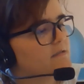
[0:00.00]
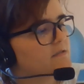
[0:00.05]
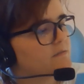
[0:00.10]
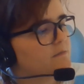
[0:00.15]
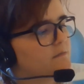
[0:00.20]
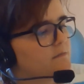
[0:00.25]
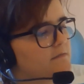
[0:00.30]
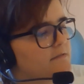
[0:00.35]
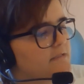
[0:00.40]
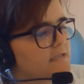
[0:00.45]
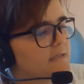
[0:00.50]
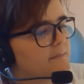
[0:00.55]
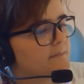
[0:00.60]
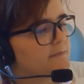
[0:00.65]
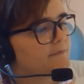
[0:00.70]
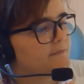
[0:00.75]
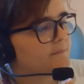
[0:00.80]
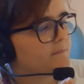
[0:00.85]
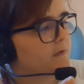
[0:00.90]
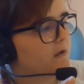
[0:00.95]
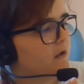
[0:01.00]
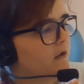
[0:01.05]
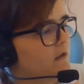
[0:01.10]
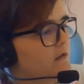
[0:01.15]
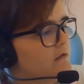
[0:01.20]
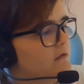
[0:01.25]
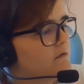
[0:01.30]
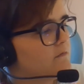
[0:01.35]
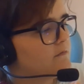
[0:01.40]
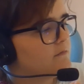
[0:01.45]
and soil samples from
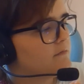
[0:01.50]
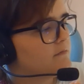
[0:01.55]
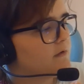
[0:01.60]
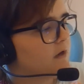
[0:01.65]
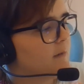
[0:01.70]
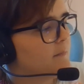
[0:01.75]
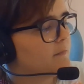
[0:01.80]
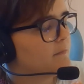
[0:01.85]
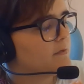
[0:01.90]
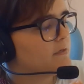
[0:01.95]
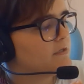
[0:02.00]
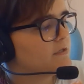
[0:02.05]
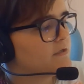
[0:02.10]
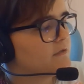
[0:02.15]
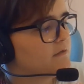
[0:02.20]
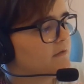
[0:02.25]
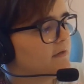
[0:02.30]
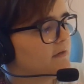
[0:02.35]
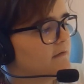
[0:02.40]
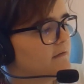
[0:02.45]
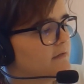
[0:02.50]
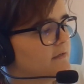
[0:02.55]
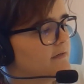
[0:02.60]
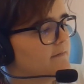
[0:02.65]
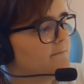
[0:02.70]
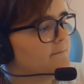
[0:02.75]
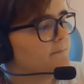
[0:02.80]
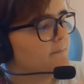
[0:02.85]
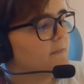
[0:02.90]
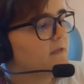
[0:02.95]
all over the operational
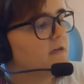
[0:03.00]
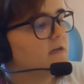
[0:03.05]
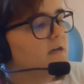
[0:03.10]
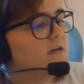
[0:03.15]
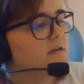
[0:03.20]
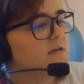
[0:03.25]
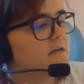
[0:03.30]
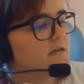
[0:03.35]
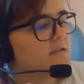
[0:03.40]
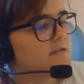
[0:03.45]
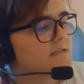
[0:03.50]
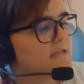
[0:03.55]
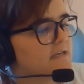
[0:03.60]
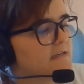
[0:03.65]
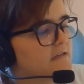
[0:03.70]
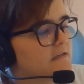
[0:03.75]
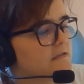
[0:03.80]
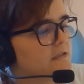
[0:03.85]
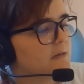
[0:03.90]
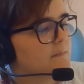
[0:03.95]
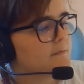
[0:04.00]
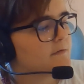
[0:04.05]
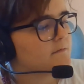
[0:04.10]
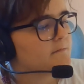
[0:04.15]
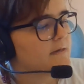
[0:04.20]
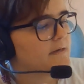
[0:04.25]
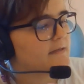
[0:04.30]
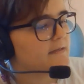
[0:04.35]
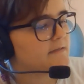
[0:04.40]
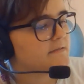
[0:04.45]
area, 10-kilometer
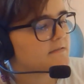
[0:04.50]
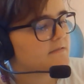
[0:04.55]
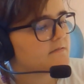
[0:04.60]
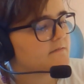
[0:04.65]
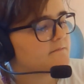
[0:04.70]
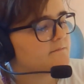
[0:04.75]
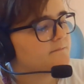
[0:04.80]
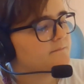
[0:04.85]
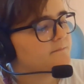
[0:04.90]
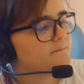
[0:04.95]
radius.